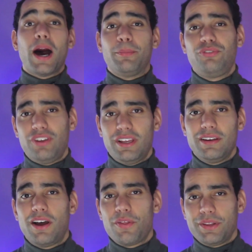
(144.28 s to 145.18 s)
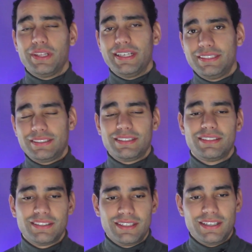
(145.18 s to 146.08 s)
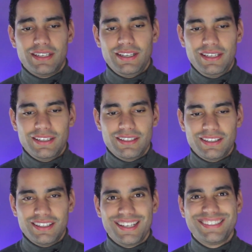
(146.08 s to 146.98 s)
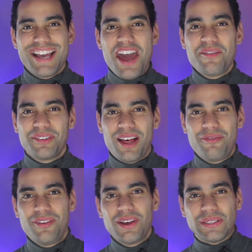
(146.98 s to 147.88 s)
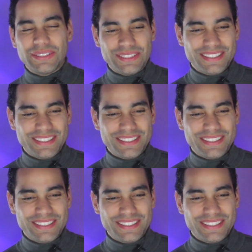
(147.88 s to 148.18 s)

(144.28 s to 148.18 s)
option on the list is kind of left field.